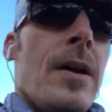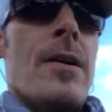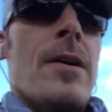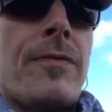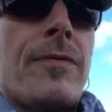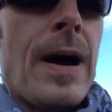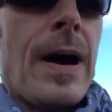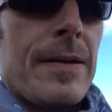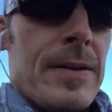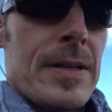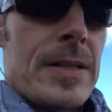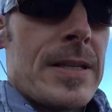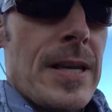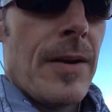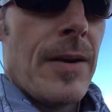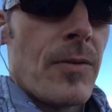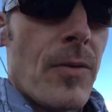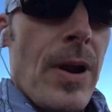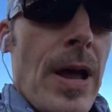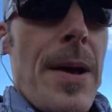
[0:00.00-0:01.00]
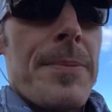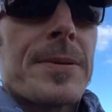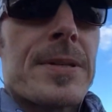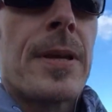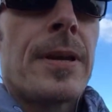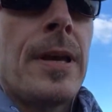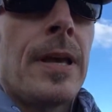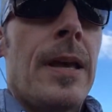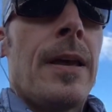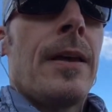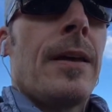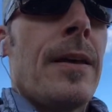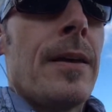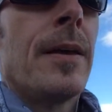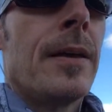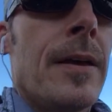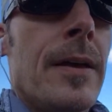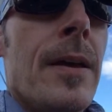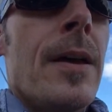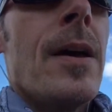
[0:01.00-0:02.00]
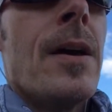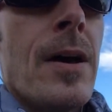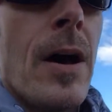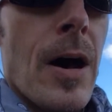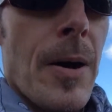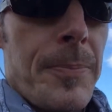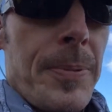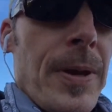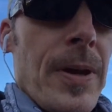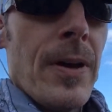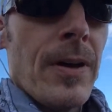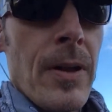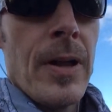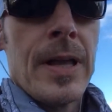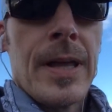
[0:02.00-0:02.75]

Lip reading: 5 to 10 reps, uphill,